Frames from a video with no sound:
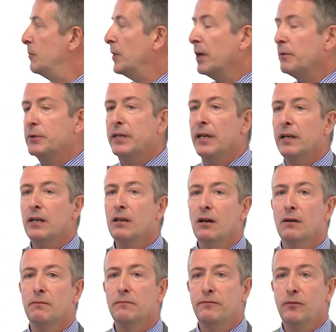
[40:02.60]
you be able to get a
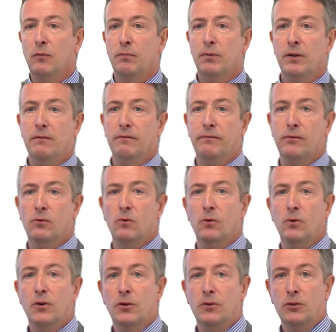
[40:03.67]
carbon footprint
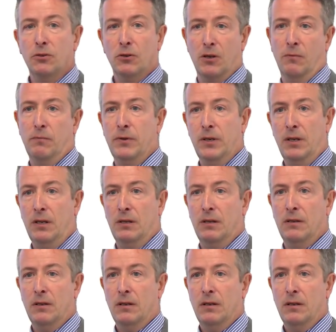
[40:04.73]
for your company,